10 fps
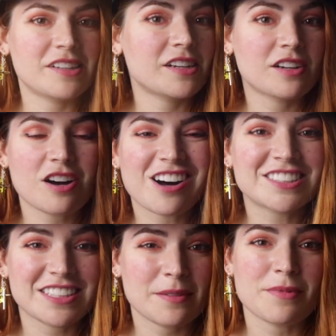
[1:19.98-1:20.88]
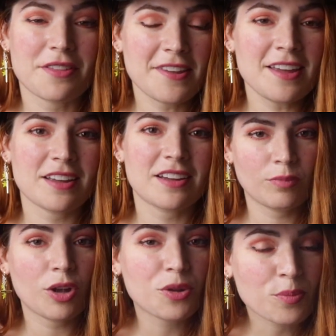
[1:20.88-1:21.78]
didn't cost him a thing.
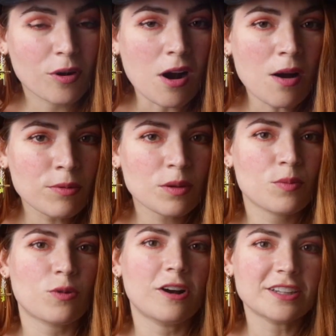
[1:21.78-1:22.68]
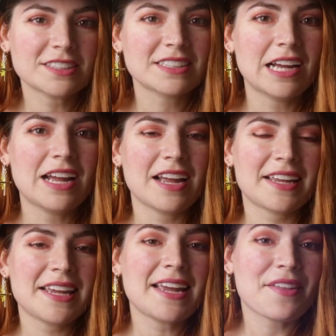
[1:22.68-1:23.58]
But the problem was,
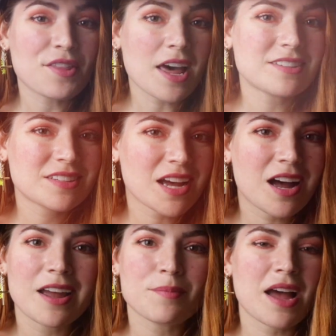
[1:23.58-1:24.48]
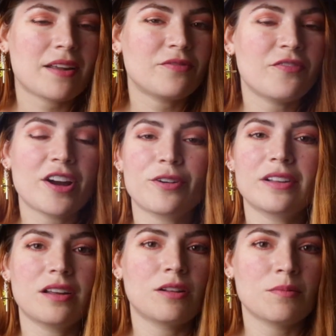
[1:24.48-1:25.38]
he at that time had very little